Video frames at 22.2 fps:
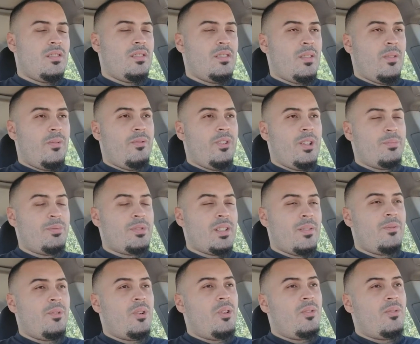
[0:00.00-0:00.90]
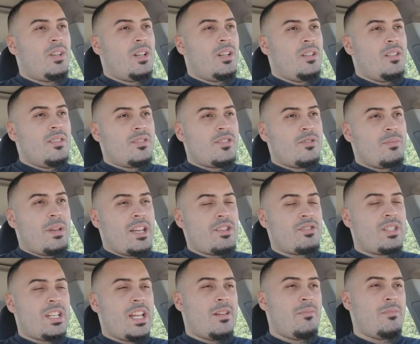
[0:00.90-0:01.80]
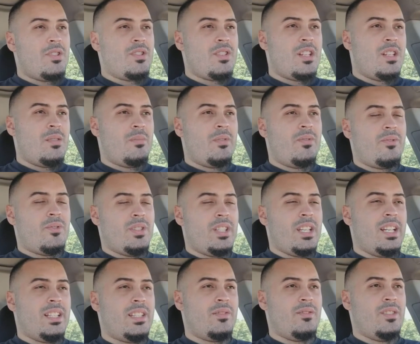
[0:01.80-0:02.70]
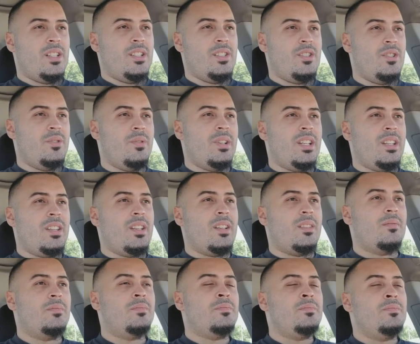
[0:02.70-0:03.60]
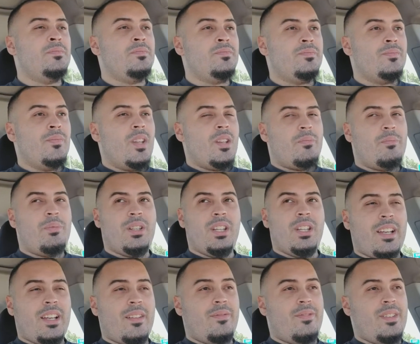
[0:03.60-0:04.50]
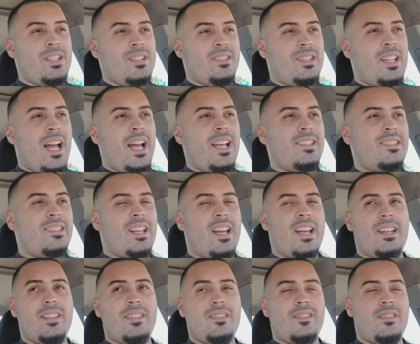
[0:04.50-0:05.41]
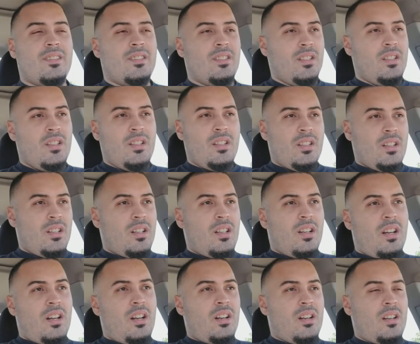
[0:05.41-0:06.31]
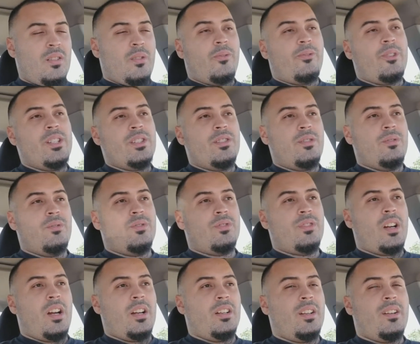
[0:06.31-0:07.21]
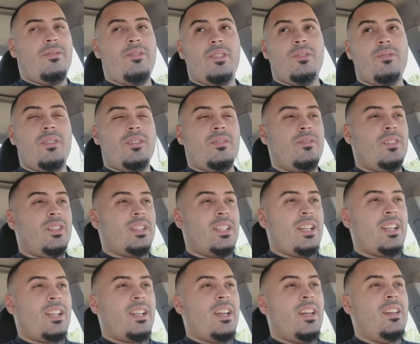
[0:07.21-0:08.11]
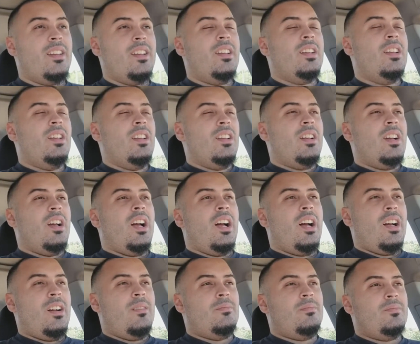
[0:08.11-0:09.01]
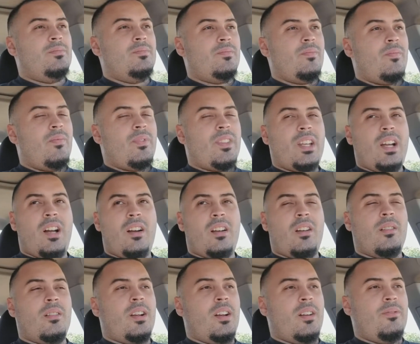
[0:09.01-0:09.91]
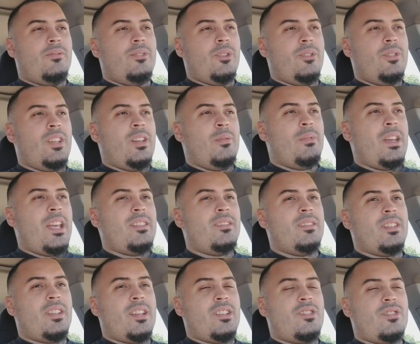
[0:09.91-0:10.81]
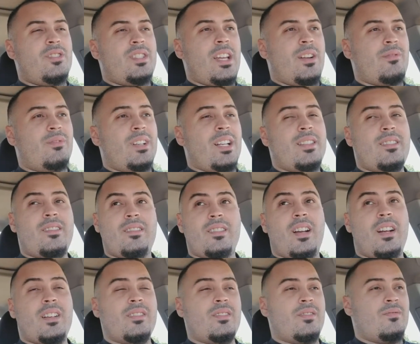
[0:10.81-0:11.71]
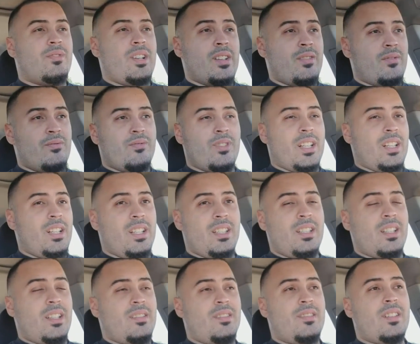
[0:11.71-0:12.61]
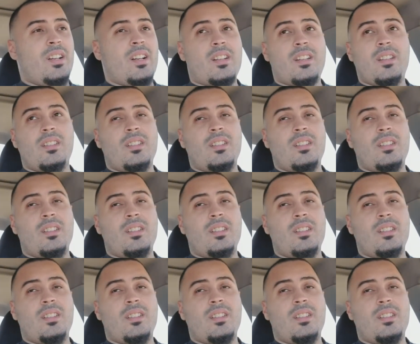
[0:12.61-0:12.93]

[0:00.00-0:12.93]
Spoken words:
flip stuff over and smash damage in before they get to really do anything. But Finn's die sides or Finn 2, sorry, not Finn 1, fuck that guy, are filthy amazing. It's just that red sucks. Red really does suck.